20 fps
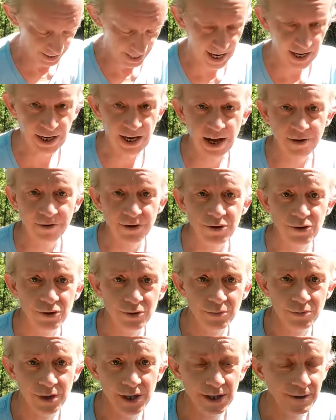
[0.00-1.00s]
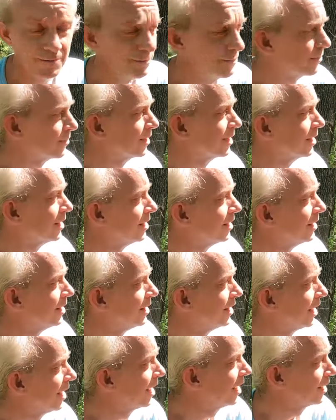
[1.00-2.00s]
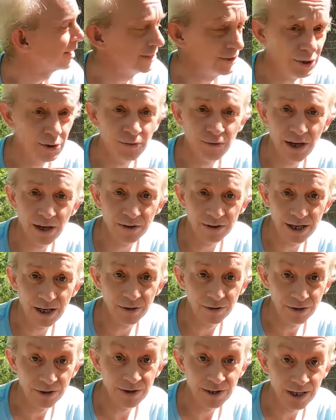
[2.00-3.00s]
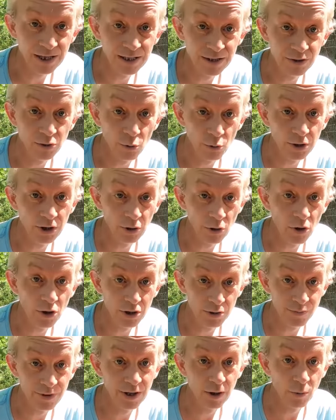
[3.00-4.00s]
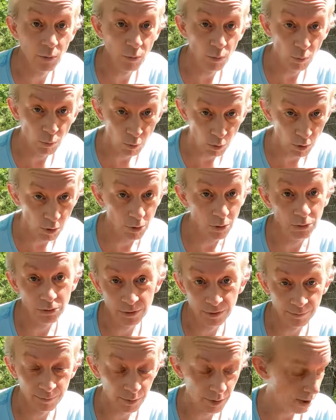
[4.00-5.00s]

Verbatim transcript: dad gave it to me. And I just found out this thing is going to cause me a world of